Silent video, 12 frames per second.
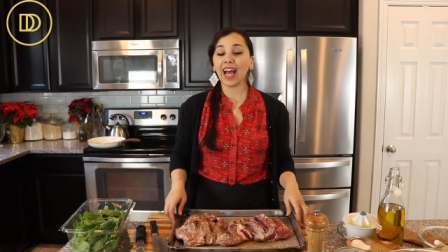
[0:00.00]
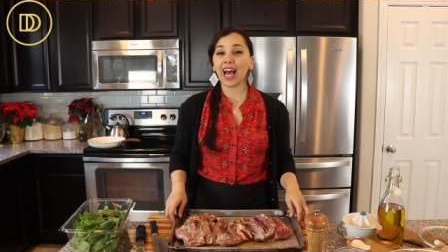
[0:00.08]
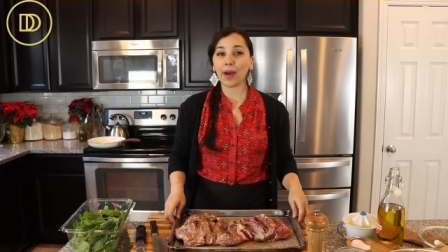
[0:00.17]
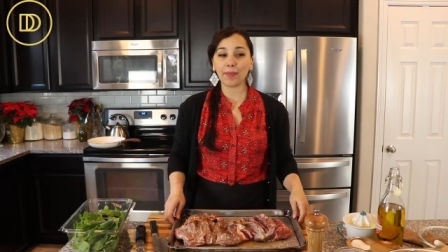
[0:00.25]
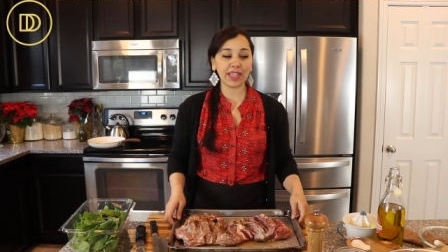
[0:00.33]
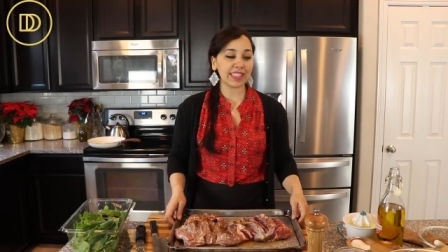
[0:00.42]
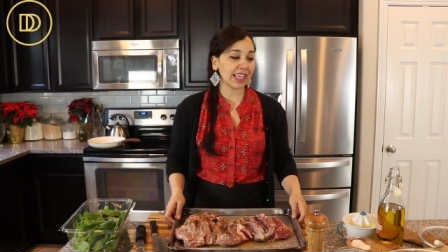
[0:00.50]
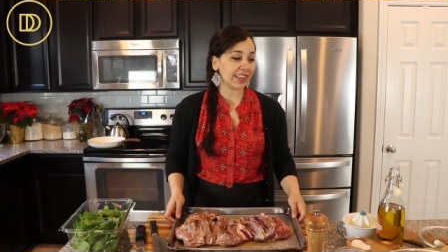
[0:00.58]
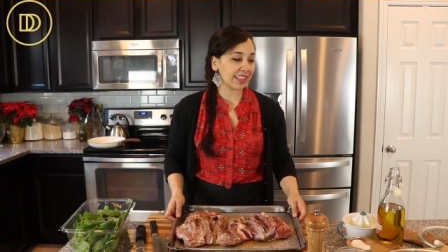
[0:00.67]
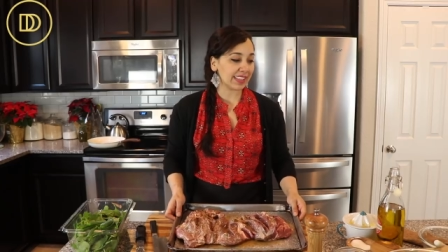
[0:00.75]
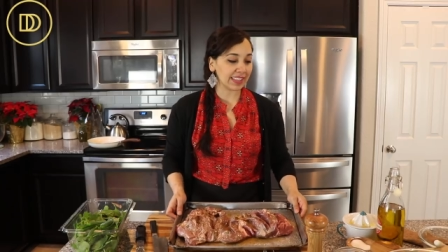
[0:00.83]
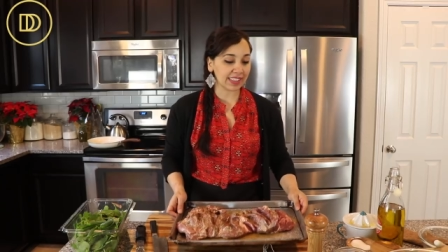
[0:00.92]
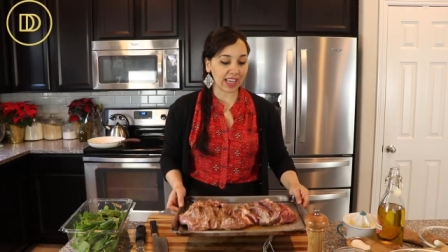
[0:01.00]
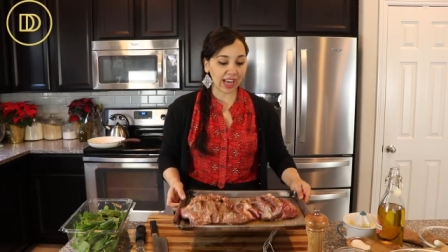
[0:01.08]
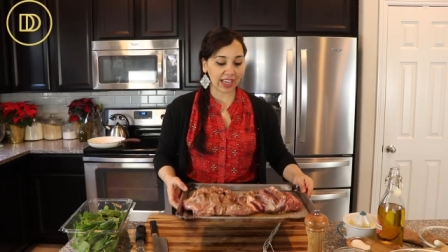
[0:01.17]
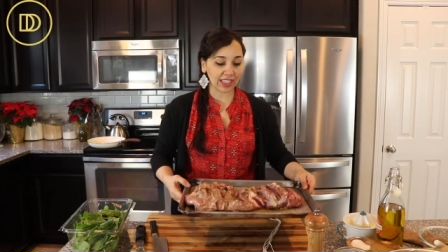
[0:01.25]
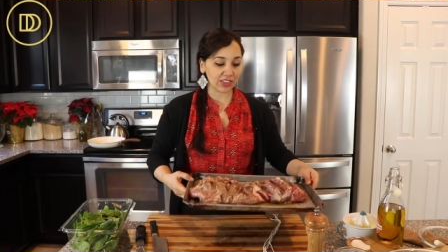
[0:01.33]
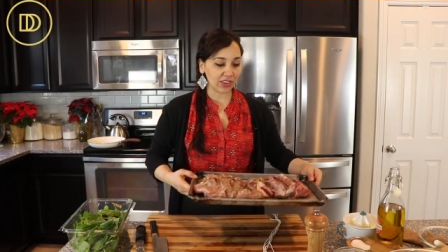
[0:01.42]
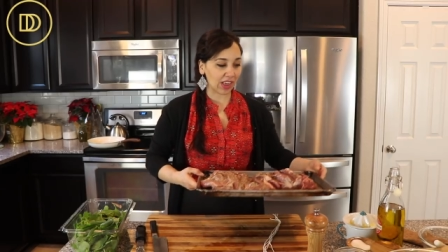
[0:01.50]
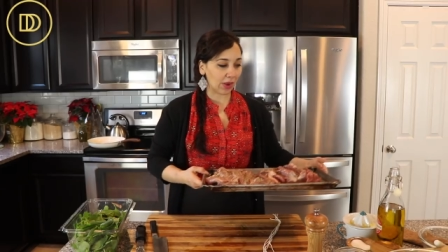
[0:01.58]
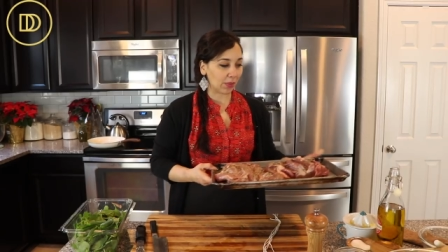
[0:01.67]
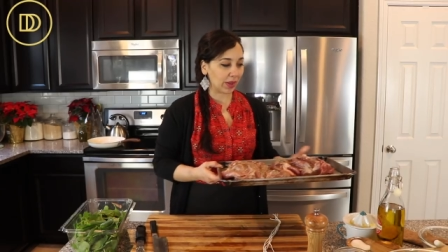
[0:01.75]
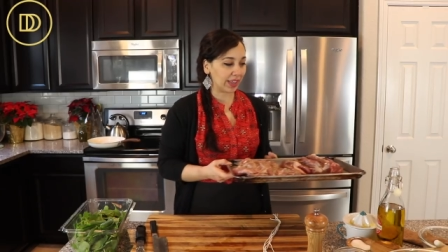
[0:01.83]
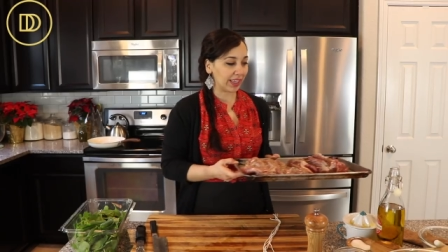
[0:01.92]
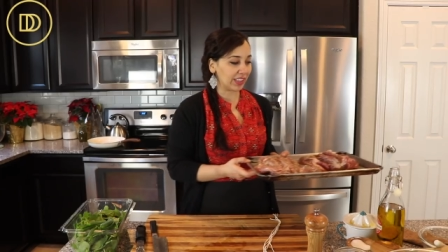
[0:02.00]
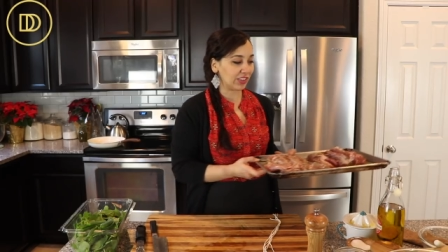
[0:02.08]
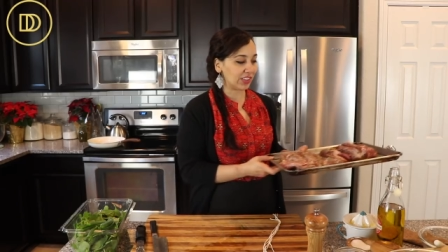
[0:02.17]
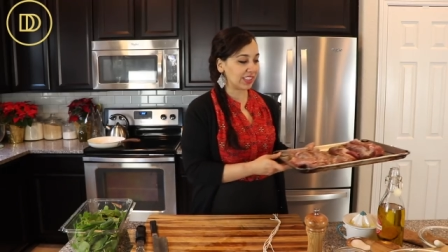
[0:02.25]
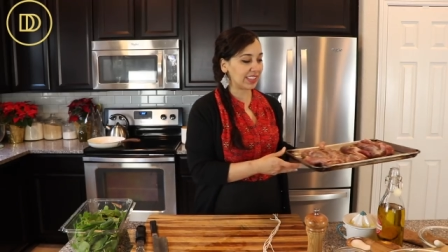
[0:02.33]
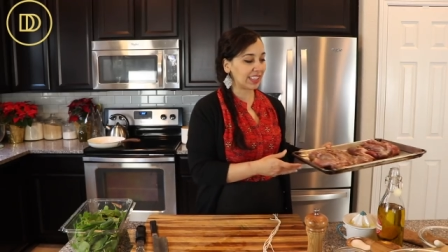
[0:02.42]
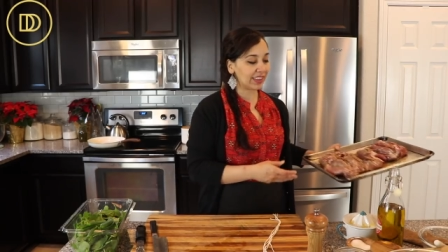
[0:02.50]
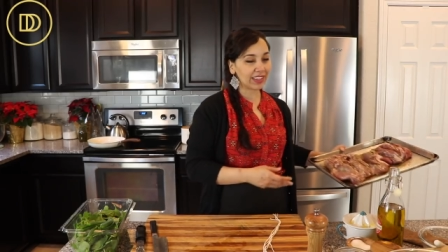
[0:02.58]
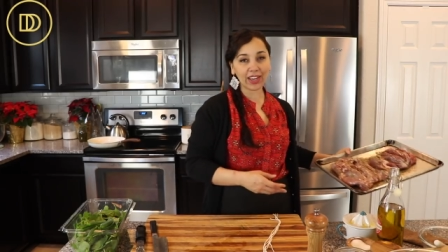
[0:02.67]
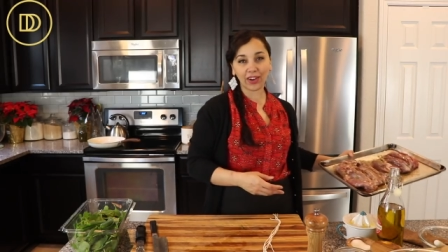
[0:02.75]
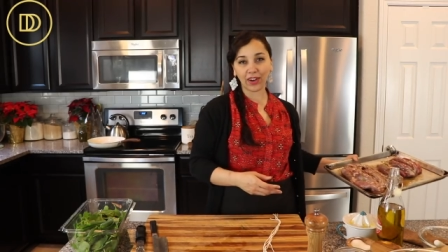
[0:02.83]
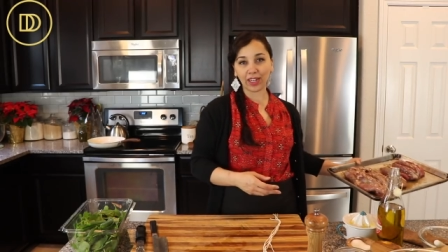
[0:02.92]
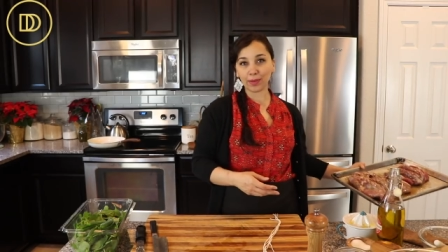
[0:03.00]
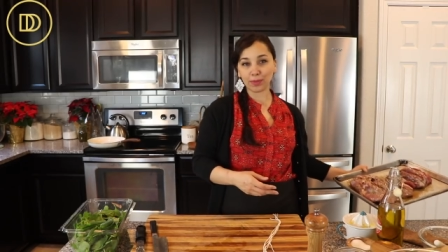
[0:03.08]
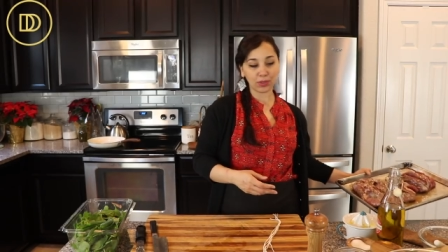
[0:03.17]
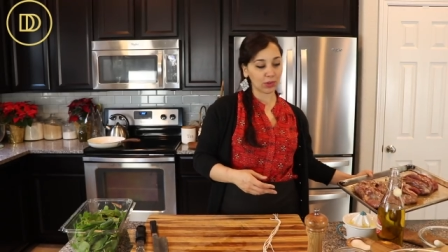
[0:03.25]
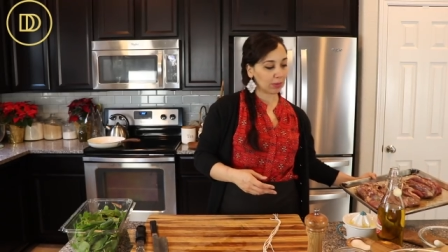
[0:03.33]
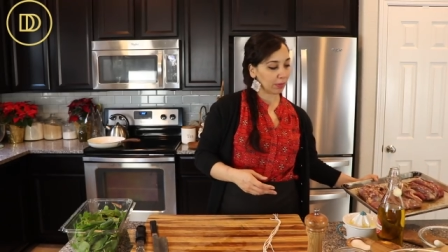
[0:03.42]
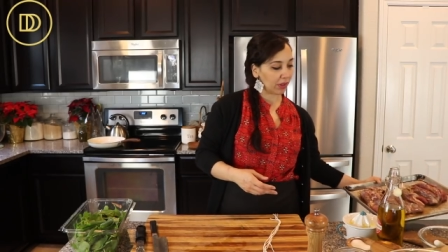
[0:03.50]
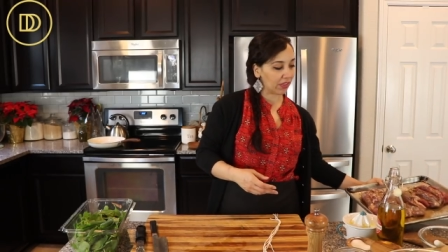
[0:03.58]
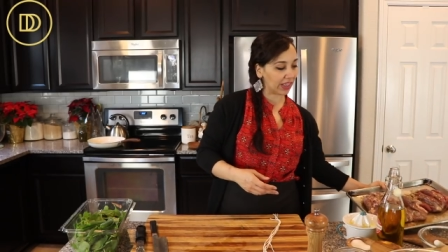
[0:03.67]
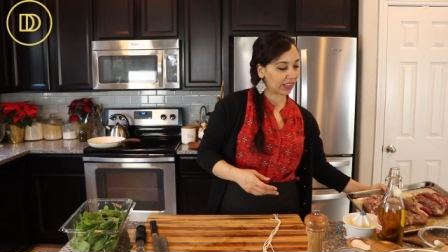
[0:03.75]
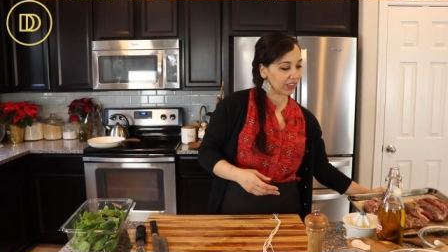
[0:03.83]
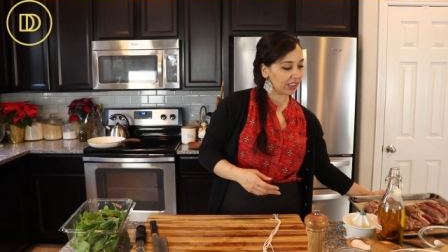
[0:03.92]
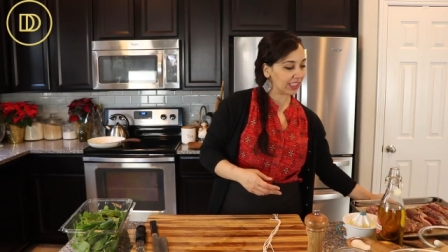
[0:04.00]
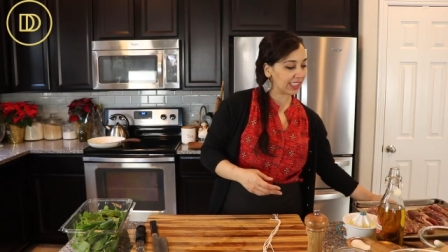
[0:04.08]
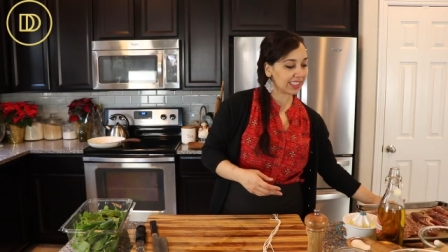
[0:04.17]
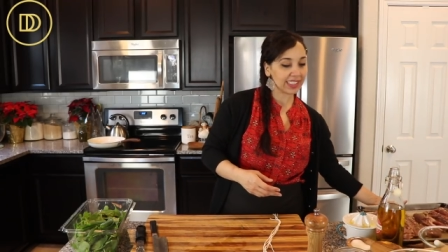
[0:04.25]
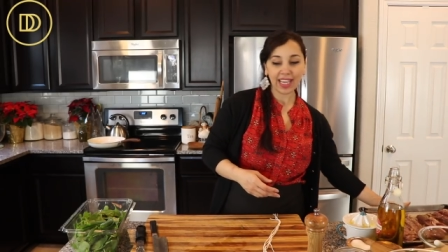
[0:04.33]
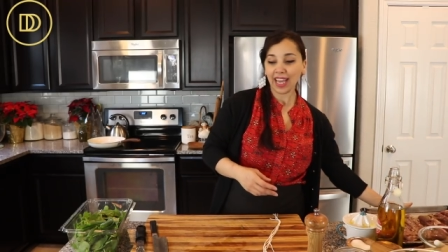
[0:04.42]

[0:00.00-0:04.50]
I'm gonna set this aside so that way it can just sit there and absorb all that goodness.